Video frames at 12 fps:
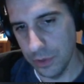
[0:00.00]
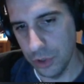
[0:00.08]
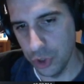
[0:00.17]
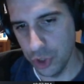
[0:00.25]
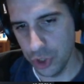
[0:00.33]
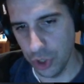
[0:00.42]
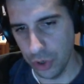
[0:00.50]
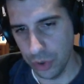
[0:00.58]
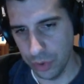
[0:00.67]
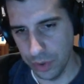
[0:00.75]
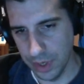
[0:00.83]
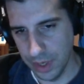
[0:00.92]
to
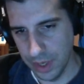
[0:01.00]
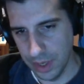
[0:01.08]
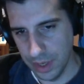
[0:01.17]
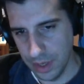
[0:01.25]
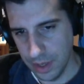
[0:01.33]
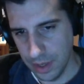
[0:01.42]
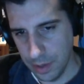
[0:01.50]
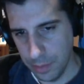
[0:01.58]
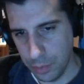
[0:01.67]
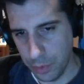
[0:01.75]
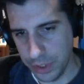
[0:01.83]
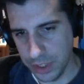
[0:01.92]
show
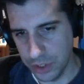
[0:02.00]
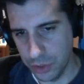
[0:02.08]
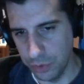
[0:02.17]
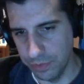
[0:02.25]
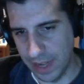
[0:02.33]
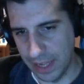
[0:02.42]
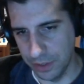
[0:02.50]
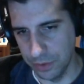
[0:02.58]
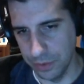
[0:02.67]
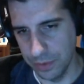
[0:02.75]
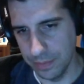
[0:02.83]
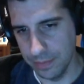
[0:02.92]
pointed to
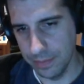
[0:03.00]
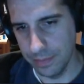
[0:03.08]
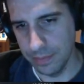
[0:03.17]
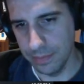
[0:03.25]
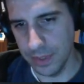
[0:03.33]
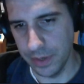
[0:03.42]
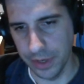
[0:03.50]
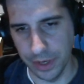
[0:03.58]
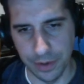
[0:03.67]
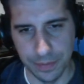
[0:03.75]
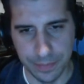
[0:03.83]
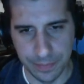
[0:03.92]
value. There we
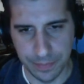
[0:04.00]
go.